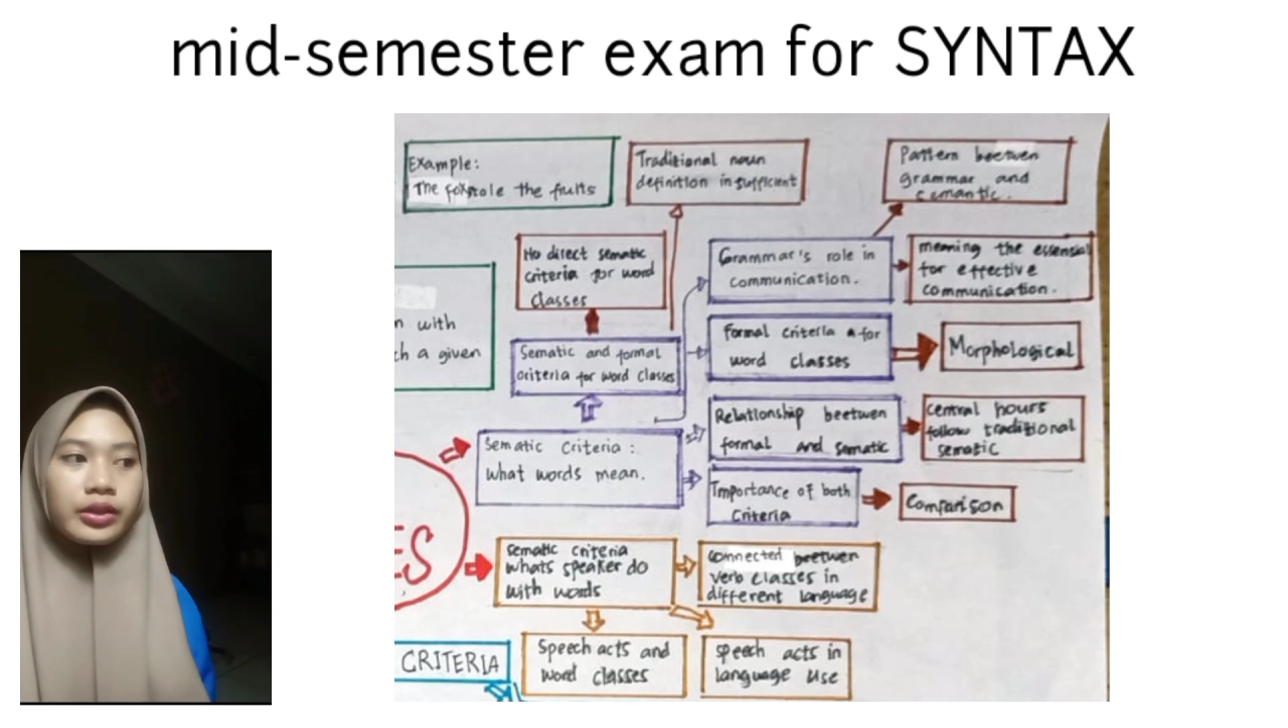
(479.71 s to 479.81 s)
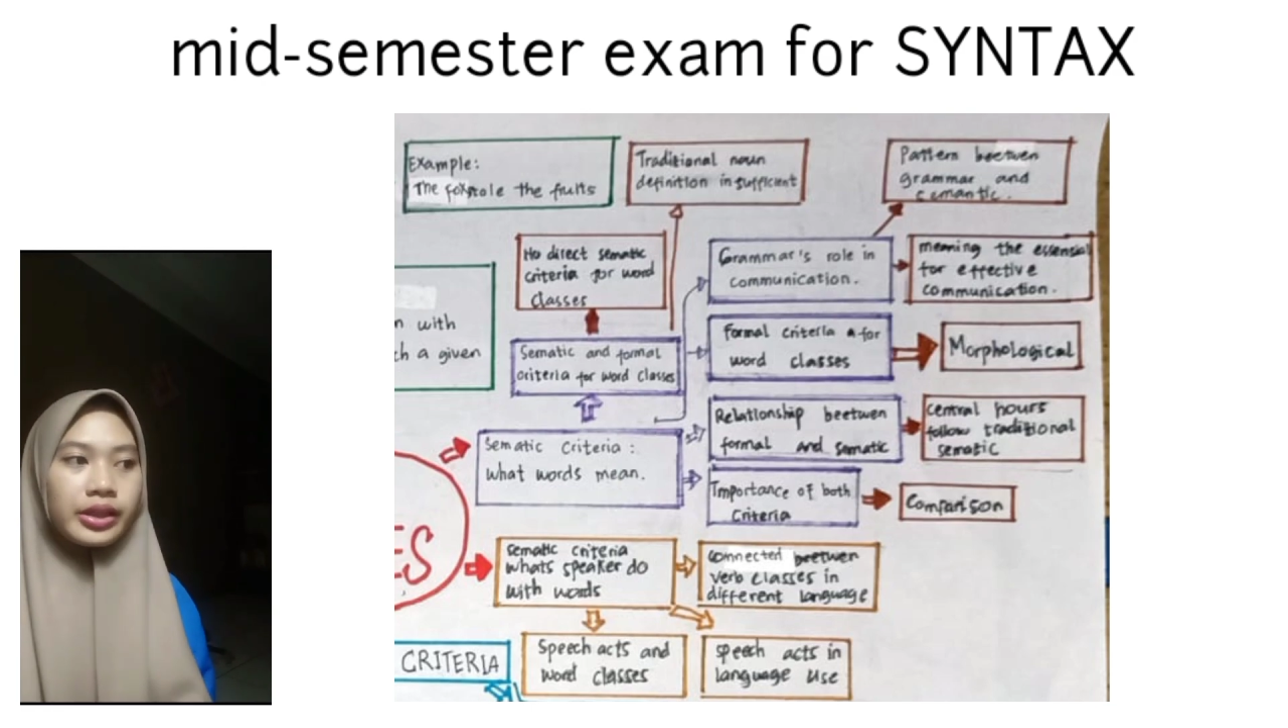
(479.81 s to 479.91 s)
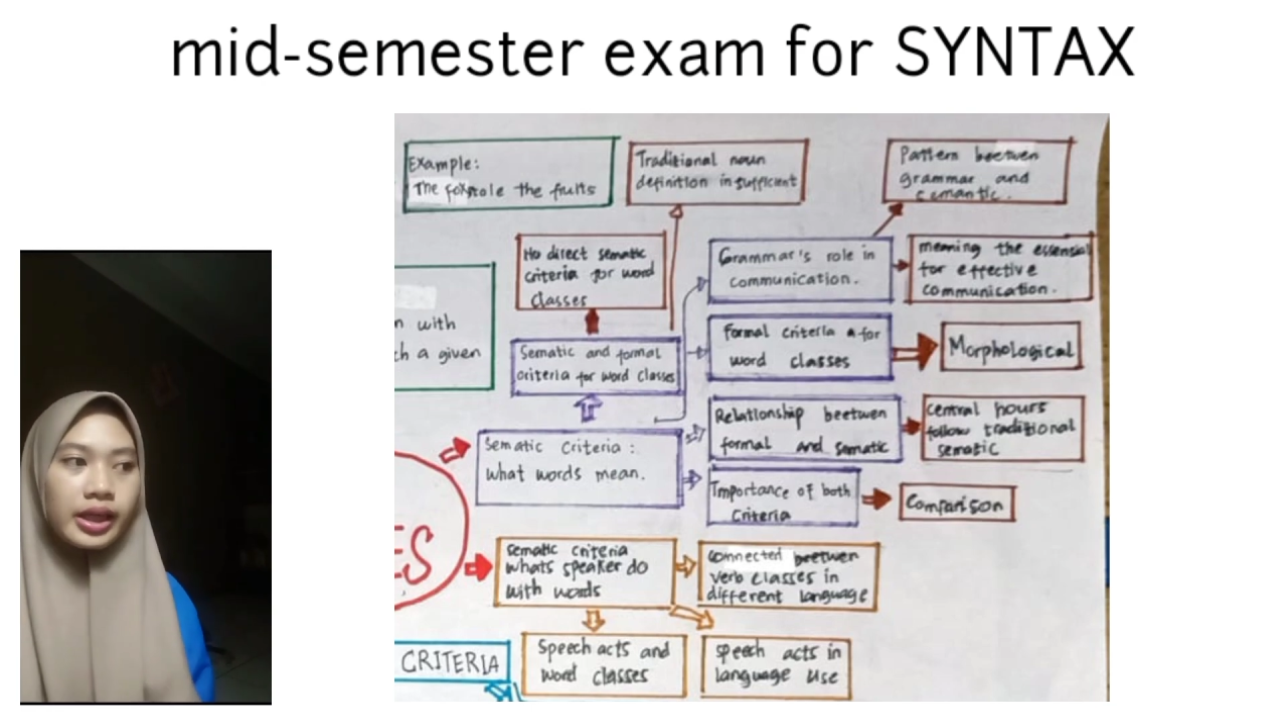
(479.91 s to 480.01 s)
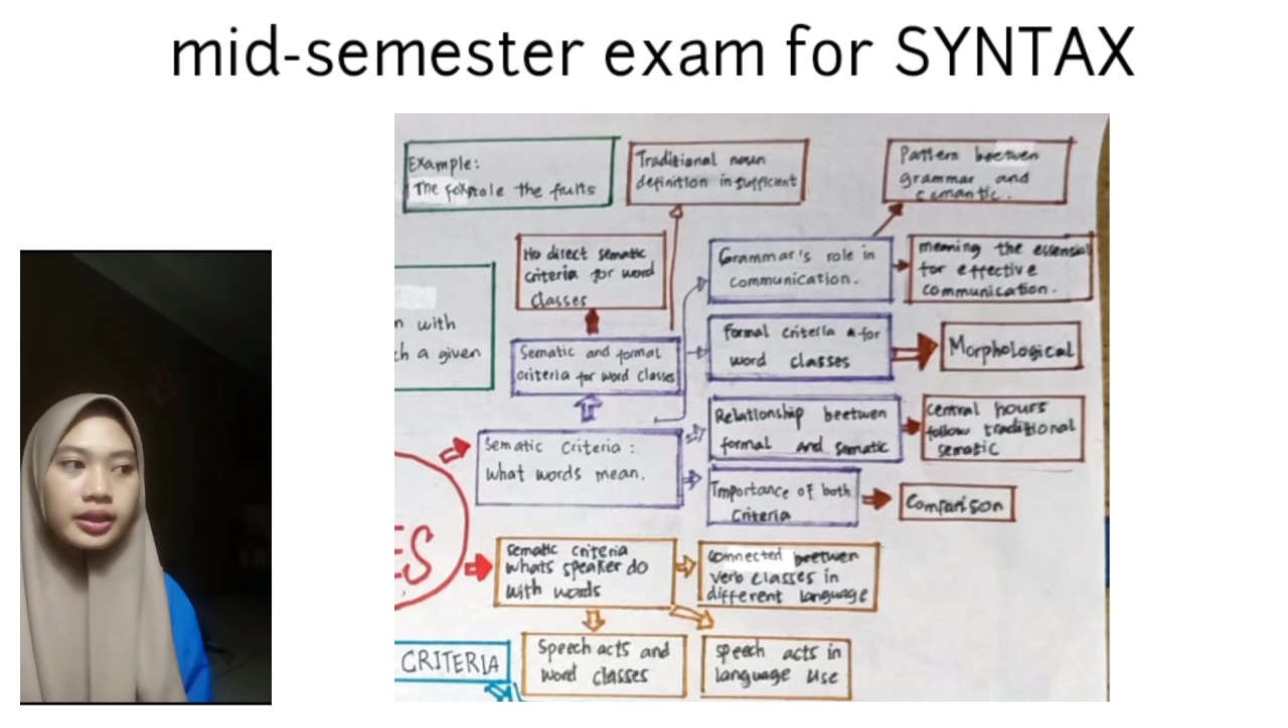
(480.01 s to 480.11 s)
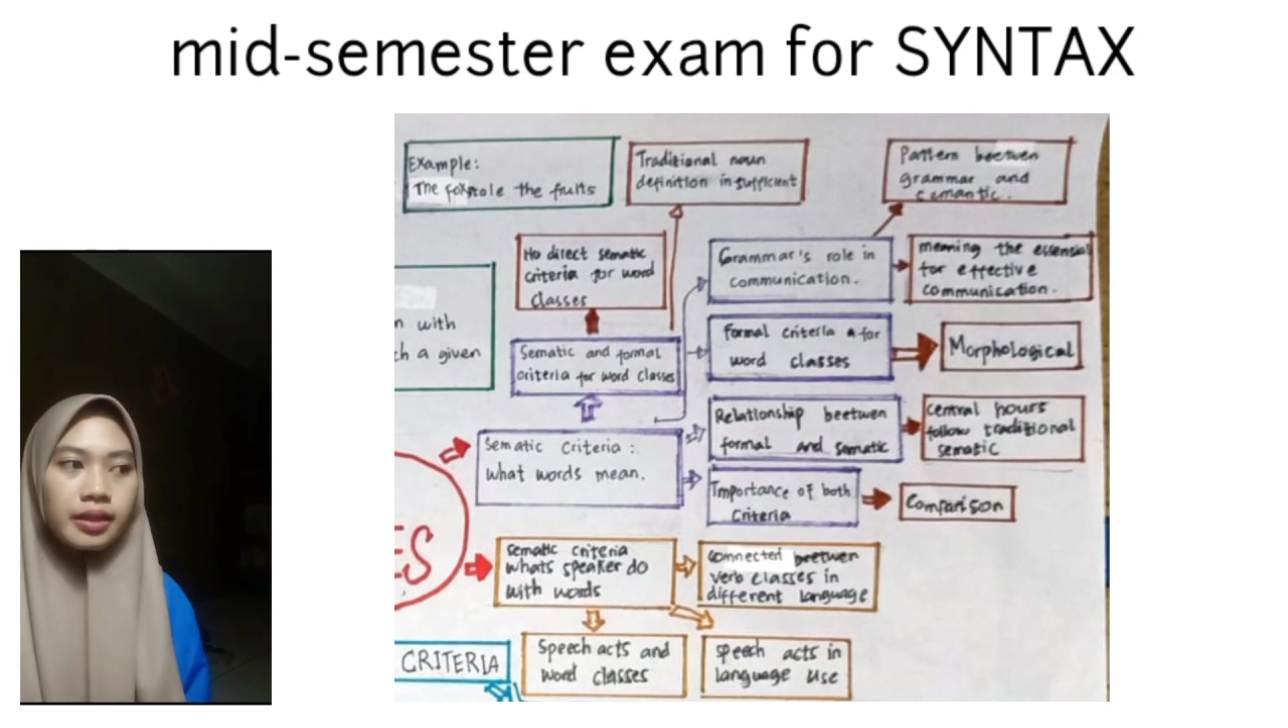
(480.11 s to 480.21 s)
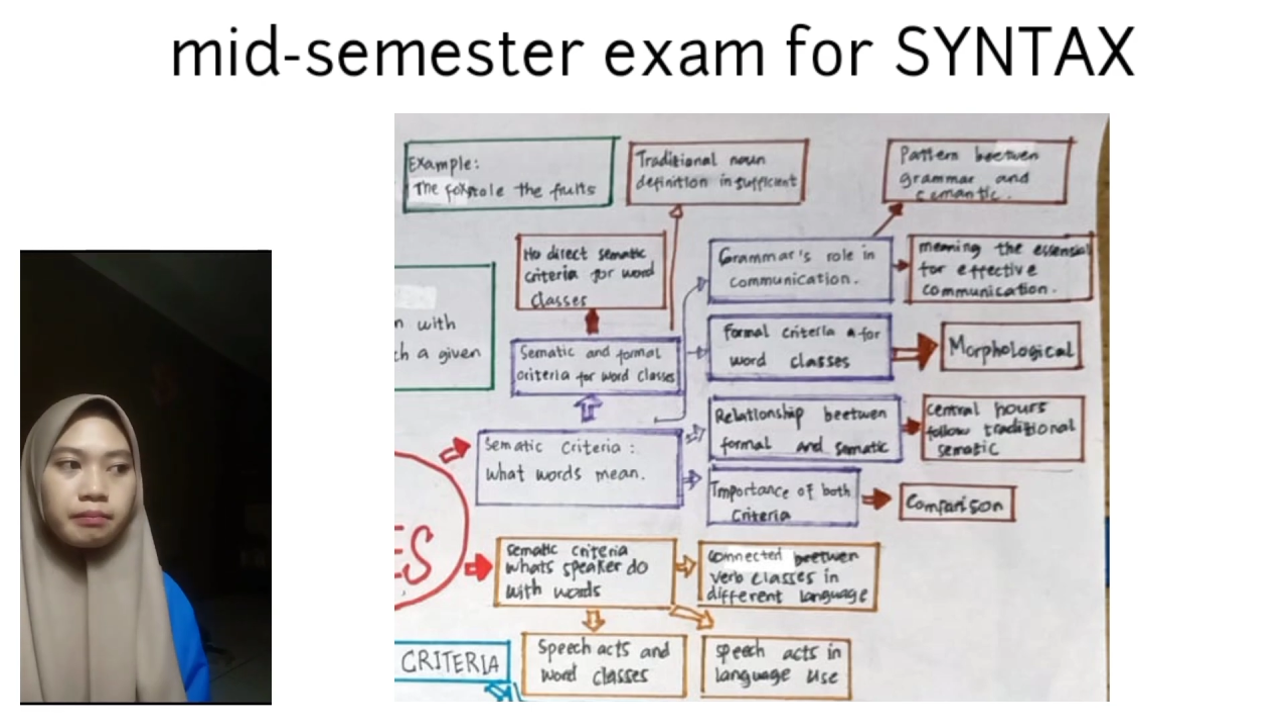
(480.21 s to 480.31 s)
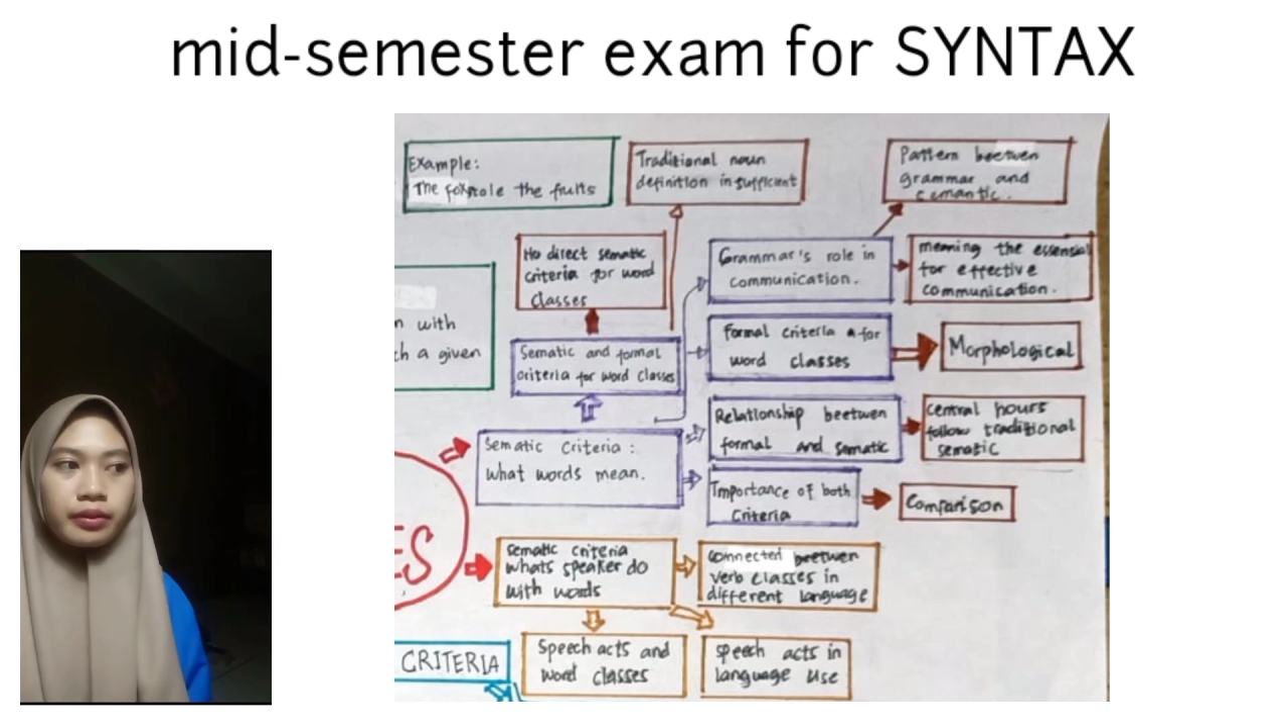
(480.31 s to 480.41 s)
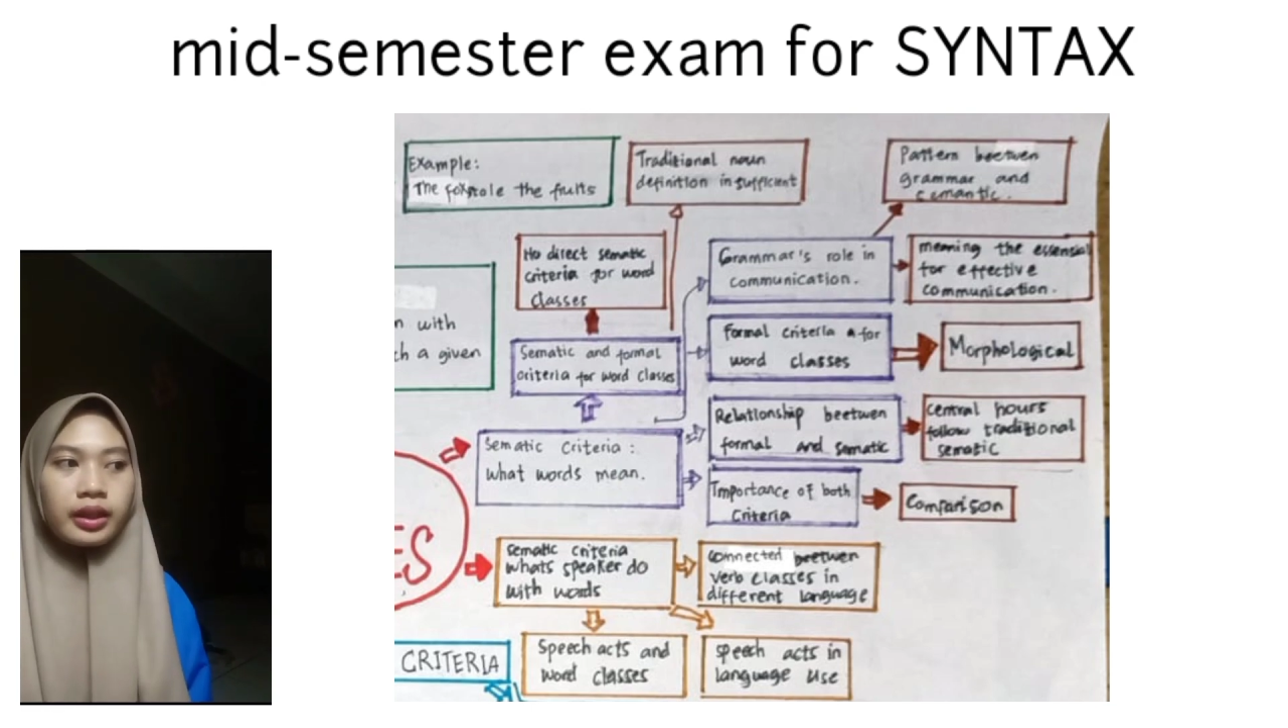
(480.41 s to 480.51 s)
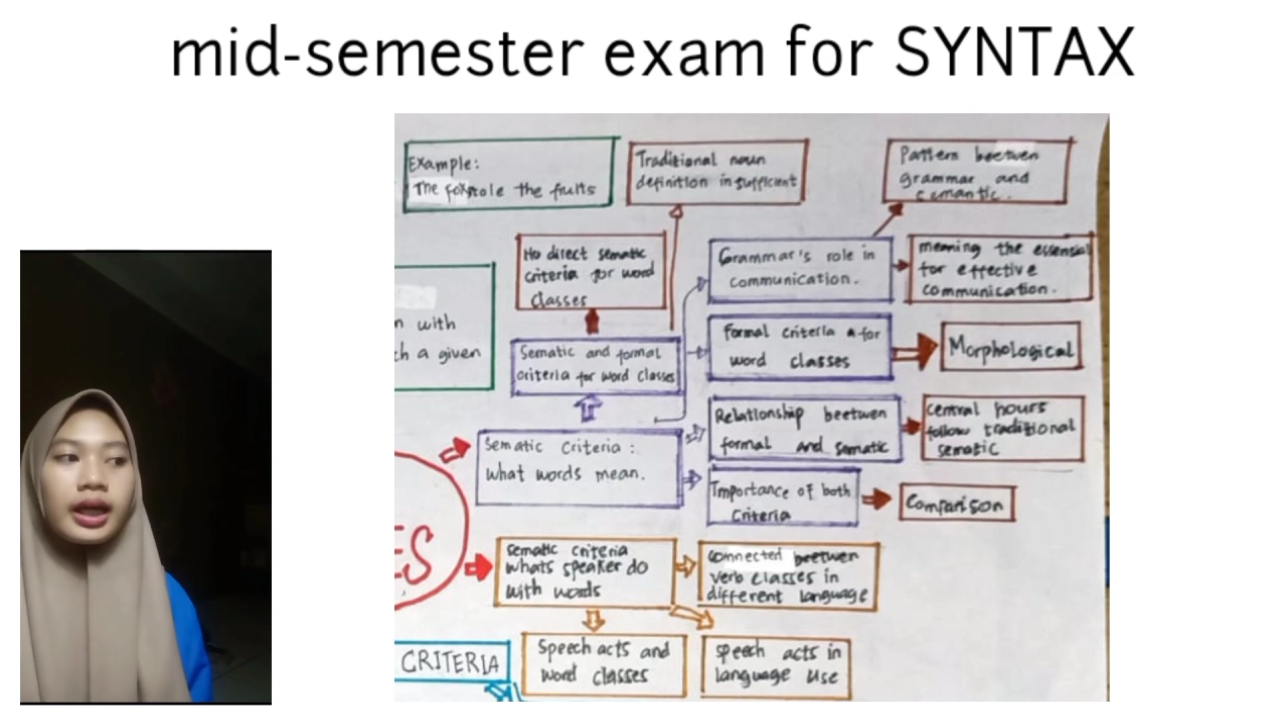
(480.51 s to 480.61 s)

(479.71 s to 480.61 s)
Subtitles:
example,